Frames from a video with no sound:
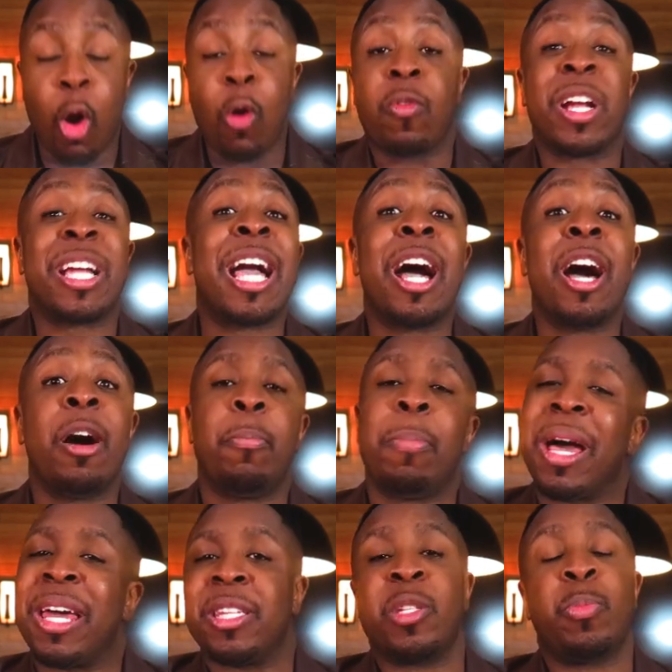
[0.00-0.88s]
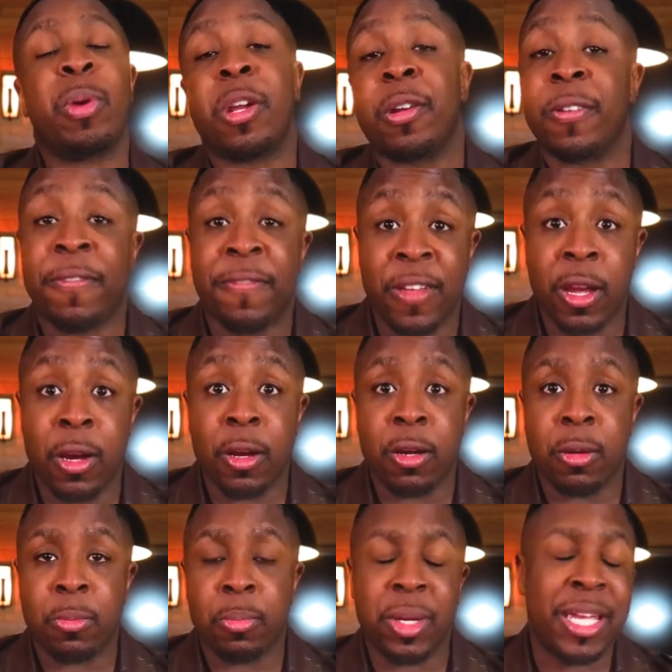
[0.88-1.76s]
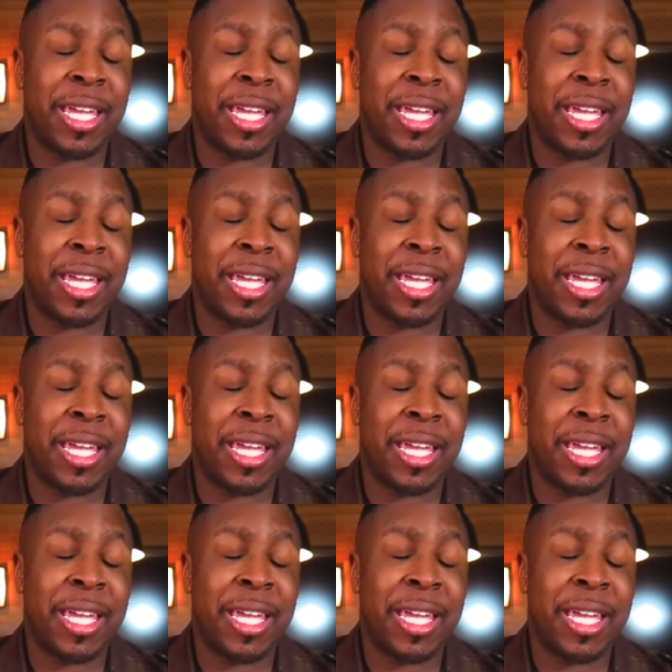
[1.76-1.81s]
overcome by a spirit of fear.